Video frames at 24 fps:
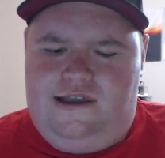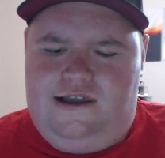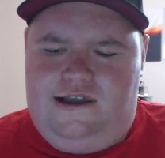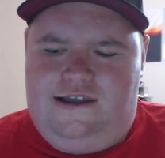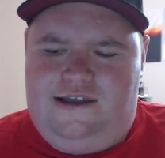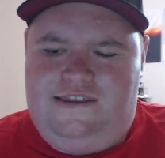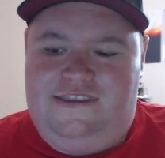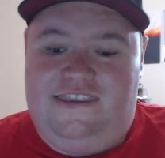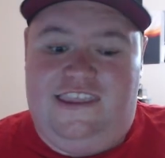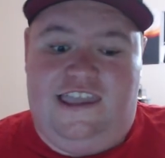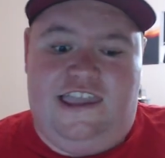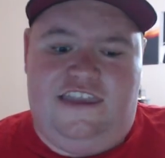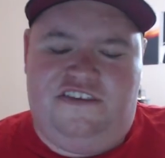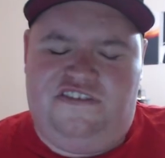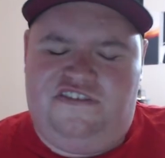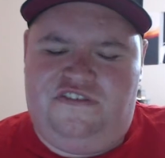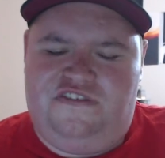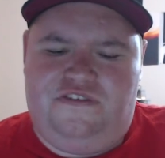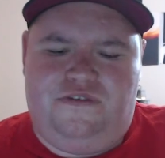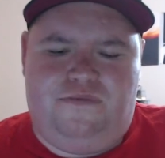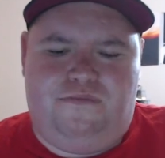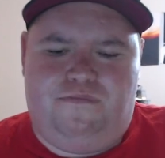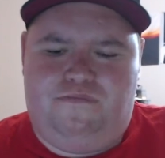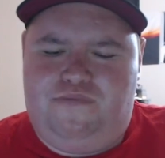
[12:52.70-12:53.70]

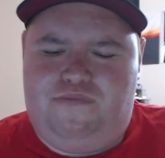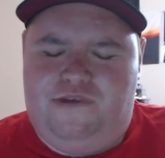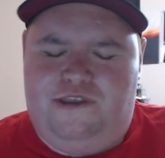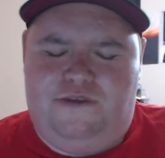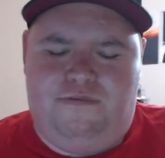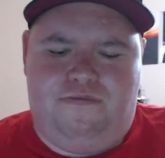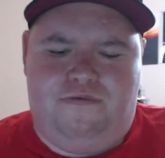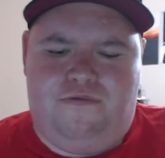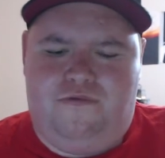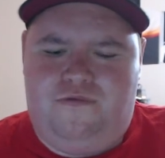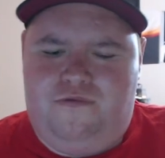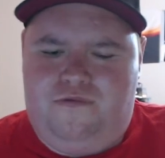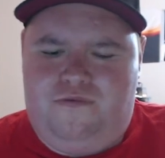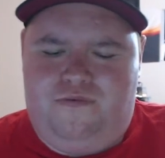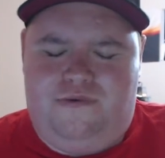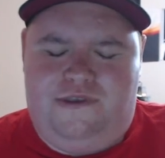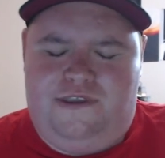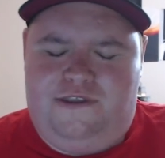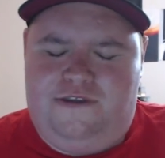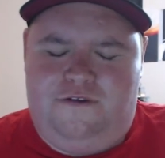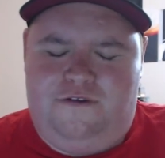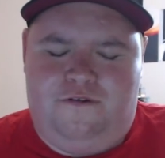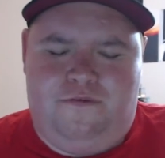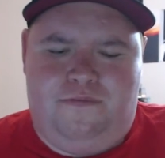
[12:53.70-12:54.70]
NAST people, we
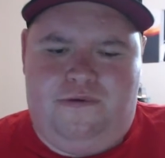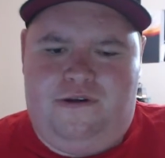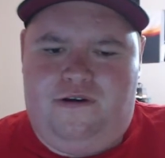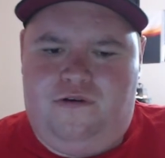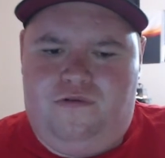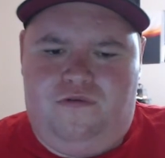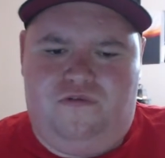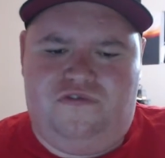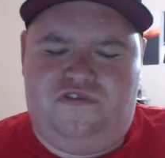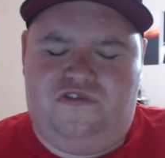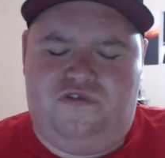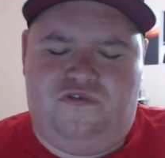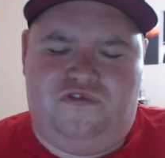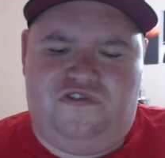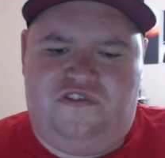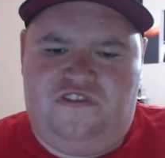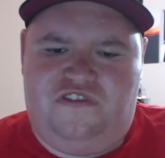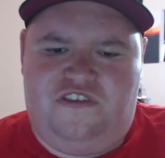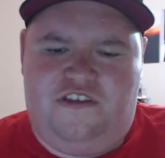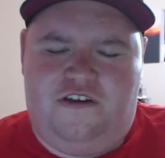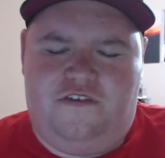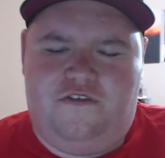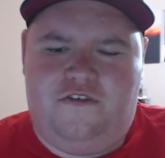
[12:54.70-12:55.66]
hear about all sorts of stuff.